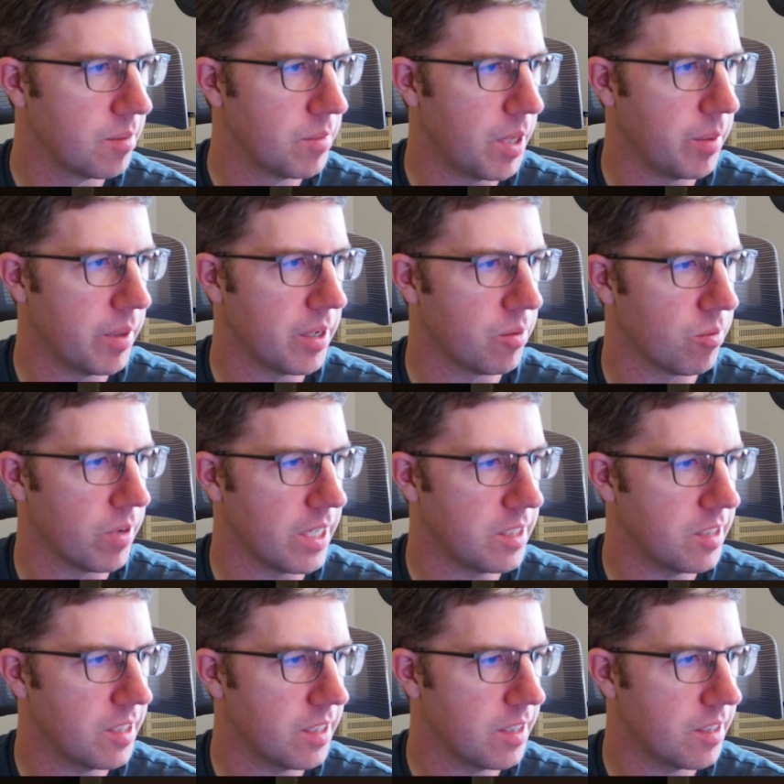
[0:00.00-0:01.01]
maybe
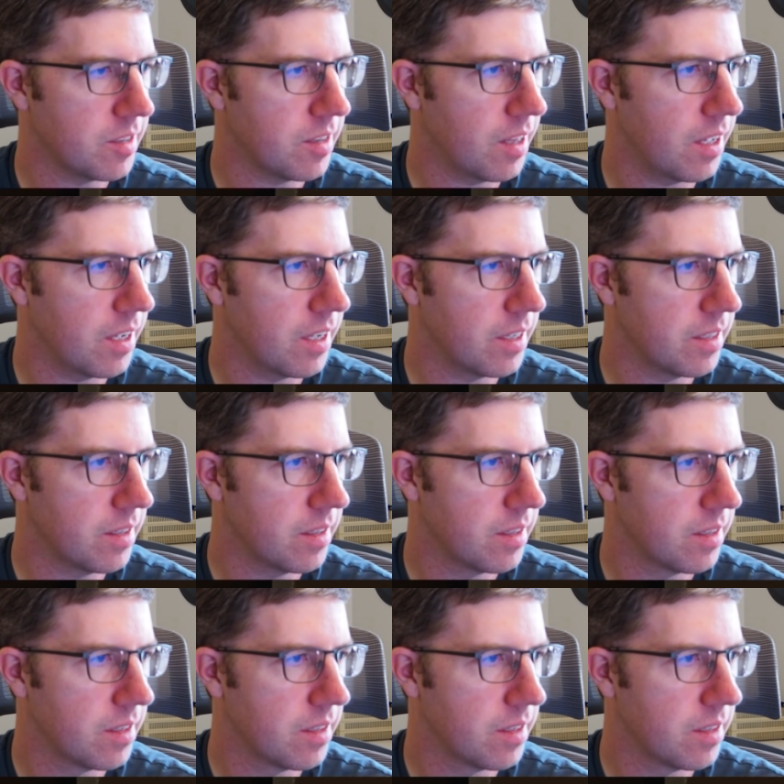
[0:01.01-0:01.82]
erasing this line?